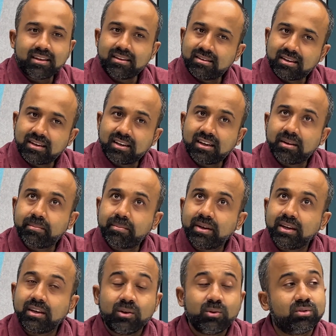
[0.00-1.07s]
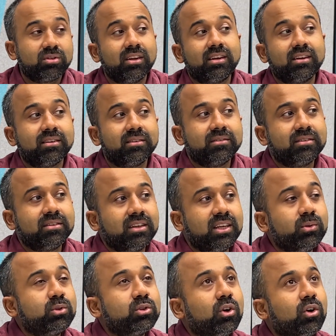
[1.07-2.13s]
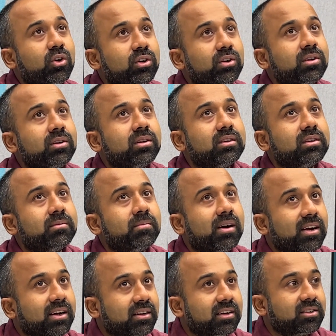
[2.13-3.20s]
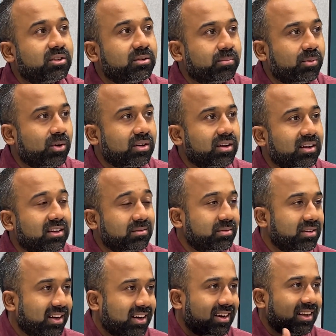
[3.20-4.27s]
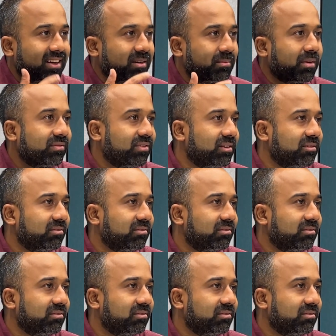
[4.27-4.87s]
is setting up a newsletter. He was on the Marketecture podcast, but he had like a muffled